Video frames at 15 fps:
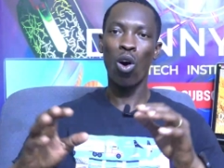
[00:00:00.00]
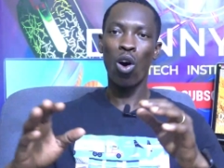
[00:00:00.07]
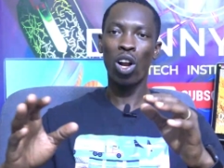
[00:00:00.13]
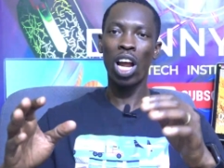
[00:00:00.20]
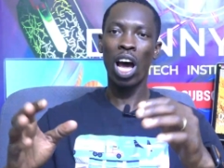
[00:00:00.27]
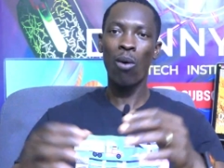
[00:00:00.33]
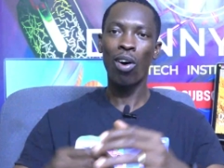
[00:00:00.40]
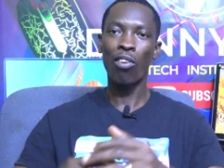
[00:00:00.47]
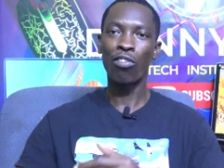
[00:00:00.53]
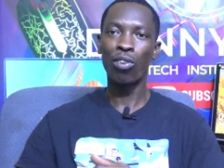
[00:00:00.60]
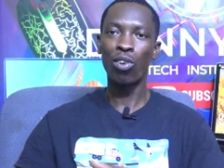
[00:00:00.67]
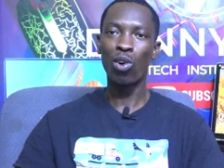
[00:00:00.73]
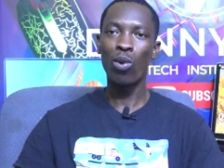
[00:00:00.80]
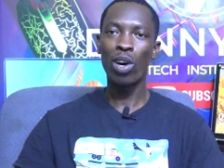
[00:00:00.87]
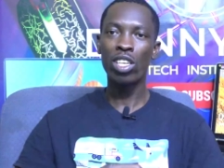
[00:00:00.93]
all our
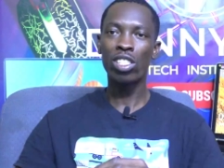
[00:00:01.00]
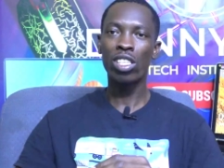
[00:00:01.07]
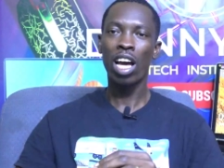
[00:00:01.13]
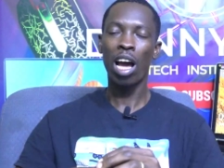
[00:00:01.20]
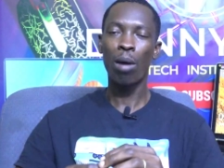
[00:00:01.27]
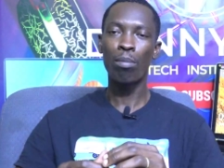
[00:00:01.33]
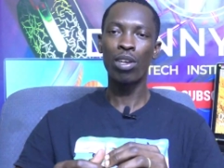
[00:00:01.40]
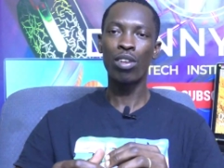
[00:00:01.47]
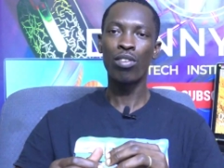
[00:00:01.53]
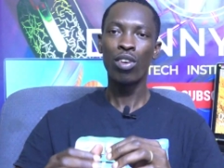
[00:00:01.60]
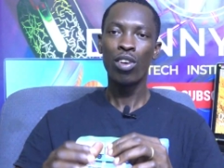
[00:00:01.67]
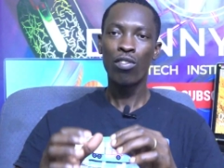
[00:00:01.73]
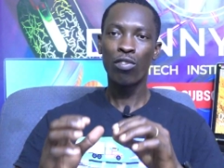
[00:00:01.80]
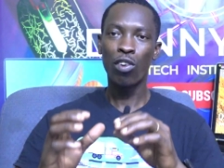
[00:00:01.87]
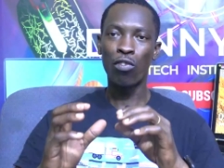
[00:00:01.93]
followers,
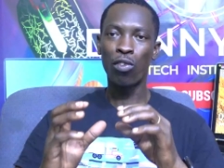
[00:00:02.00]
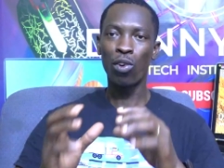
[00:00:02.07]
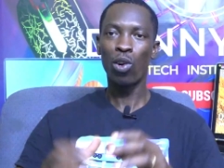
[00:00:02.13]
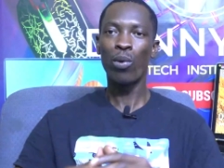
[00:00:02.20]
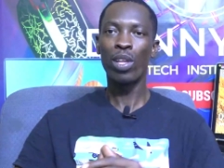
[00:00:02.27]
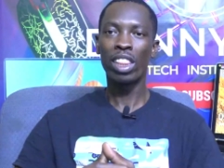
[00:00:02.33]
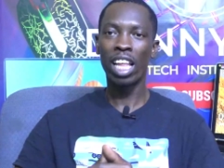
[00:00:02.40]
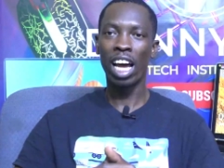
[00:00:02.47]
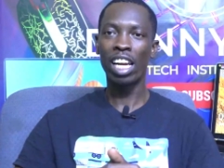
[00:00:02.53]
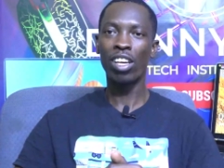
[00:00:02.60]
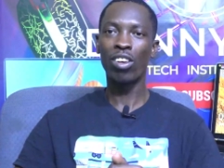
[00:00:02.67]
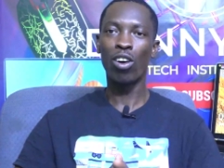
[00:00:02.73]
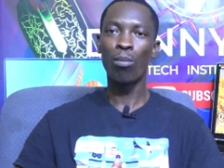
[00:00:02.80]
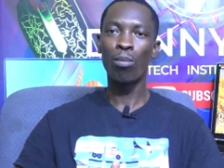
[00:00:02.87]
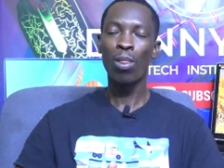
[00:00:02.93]
for following
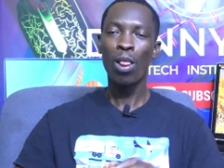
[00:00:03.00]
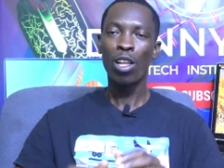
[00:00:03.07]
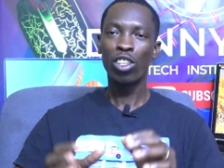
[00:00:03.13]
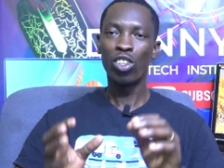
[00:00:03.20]
DANNYCOM.